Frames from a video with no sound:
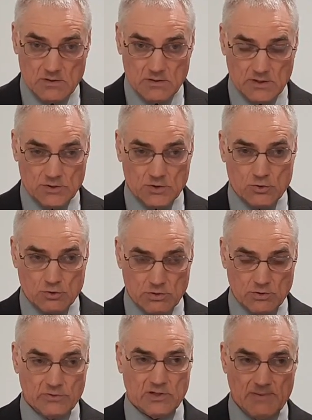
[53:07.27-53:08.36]
this
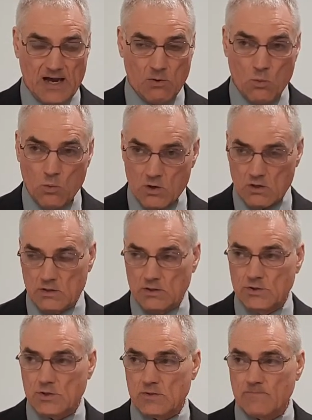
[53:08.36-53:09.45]
truth about
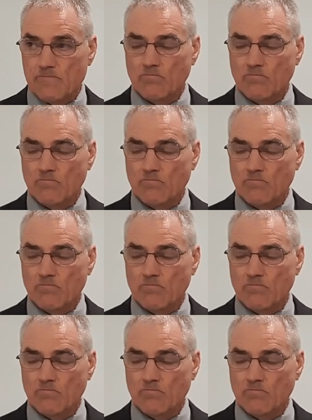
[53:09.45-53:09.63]
words.